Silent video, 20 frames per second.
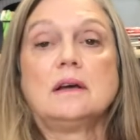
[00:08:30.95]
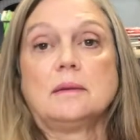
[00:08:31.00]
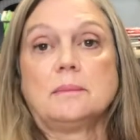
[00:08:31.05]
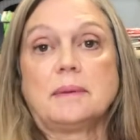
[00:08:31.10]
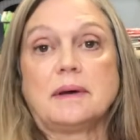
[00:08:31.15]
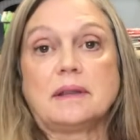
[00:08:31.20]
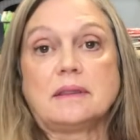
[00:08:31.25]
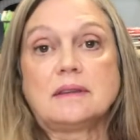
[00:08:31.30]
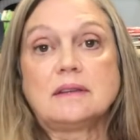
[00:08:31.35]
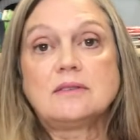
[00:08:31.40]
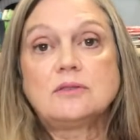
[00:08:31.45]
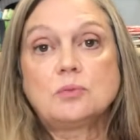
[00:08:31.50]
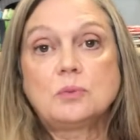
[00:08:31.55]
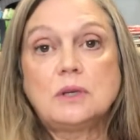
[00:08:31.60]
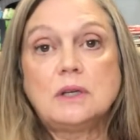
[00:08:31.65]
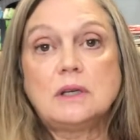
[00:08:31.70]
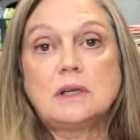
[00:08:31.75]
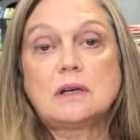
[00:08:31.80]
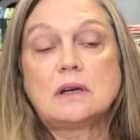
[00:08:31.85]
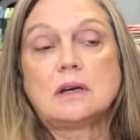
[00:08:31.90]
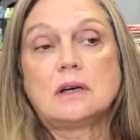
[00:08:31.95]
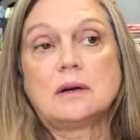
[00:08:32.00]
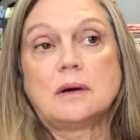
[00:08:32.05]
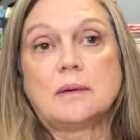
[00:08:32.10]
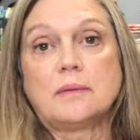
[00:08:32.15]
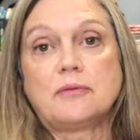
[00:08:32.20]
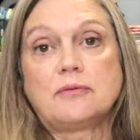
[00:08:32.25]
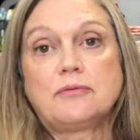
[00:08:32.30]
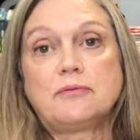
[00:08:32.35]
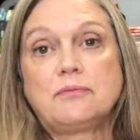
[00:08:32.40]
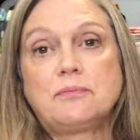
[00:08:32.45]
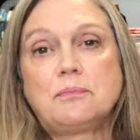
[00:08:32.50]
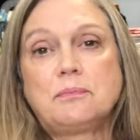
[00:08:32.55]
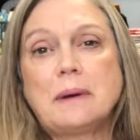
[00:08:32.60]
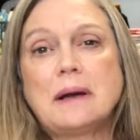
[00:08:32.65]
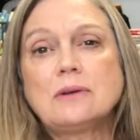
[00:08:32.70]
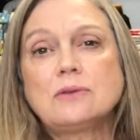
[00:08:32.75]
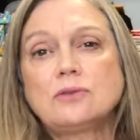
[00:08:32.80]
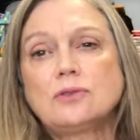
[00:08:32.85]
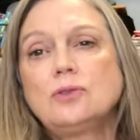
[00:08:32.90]
But this week, of
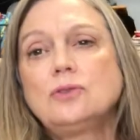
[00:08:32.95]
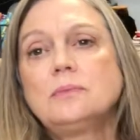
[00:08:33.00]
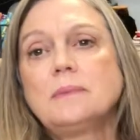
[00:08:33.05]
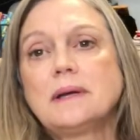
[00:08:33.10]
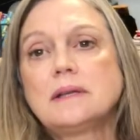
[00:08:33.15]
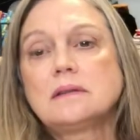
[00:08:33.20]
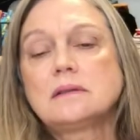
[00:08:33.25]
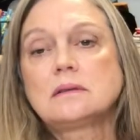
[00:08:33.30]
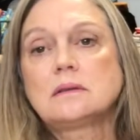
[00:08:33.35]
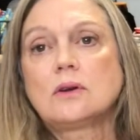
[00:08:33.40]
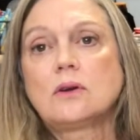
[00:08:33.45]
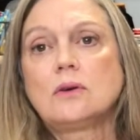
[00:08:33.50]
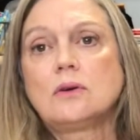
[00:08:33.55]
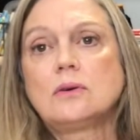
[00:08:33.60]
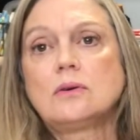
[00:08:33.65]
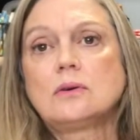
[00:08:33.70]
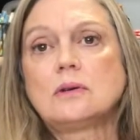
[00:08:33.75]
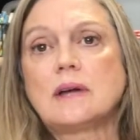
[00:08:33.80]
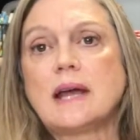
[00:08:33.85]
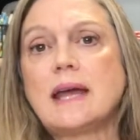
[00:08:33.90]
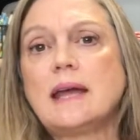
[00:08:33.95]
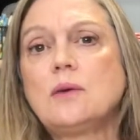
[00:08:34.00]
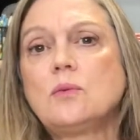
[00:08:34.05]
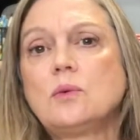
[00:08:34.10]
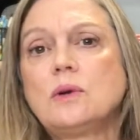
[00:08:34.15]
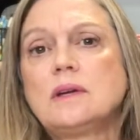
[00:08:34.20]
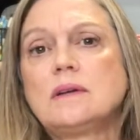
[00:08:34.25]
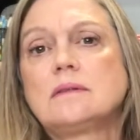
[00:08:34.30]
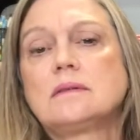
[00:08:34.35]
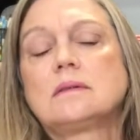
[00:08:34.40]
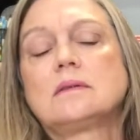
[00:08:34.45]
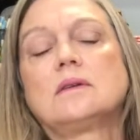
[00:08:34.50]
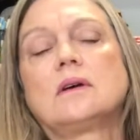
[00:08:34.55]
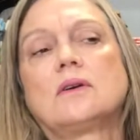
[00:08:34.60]
about 2 months ago or 8 weeks